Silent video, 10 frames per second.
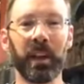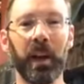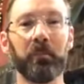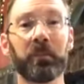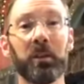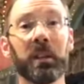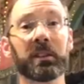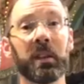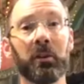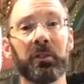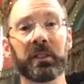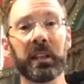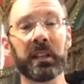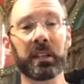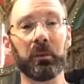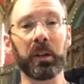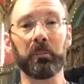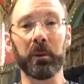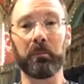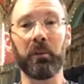Do let us know if there's things that we
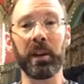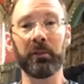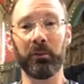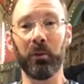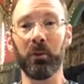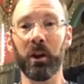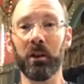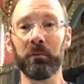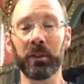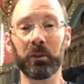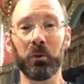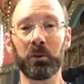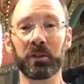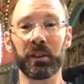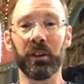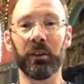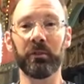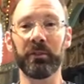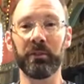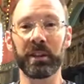can be praying for over the course
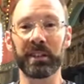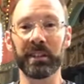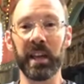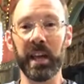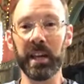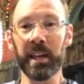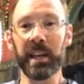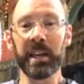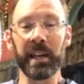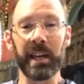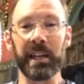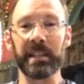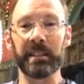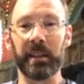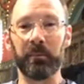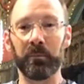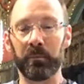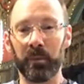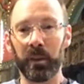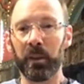of the rest of the day. And
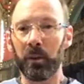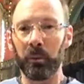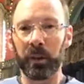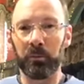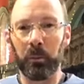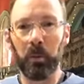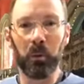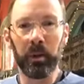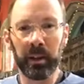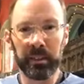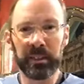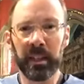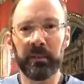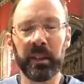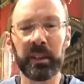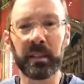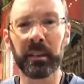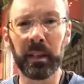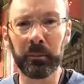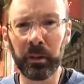we can report back this evening, because I
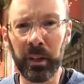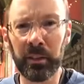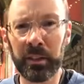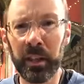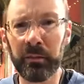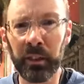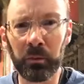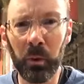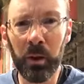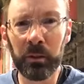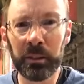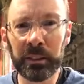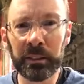think I'm doing it this evening as well.